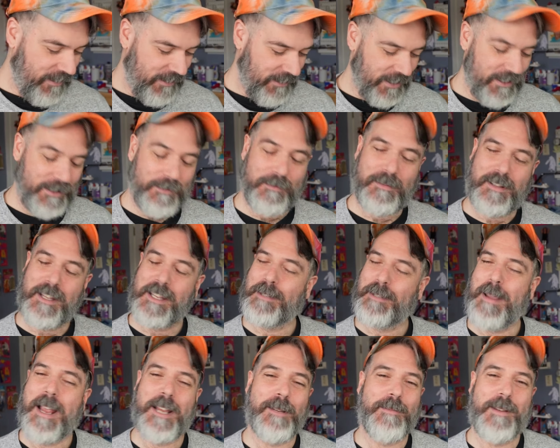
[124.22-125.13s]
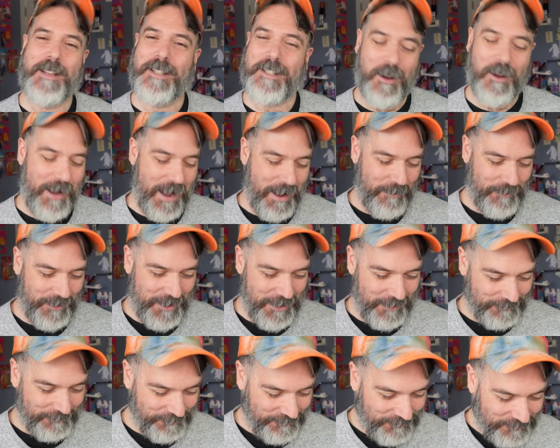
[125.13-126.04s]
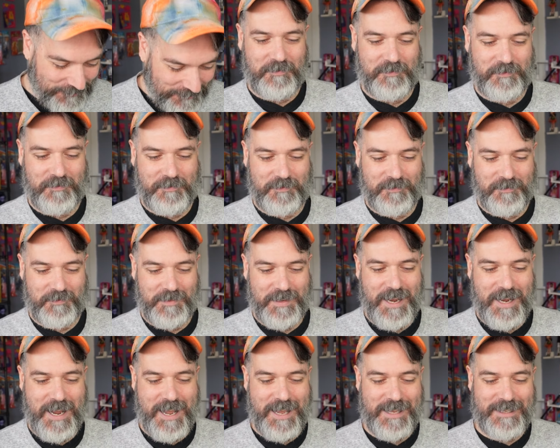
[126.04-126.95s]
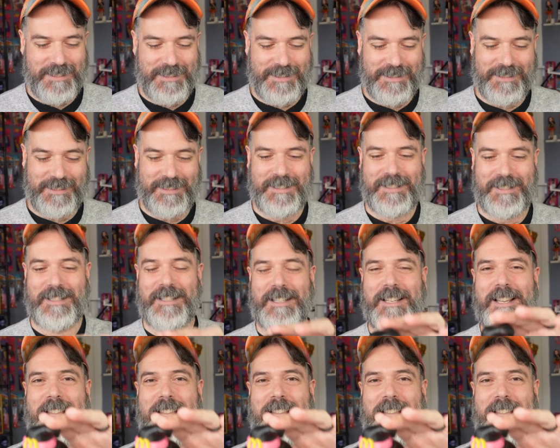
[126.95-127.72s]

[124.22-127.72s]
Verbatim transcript: This, this makes me so happy. Yes.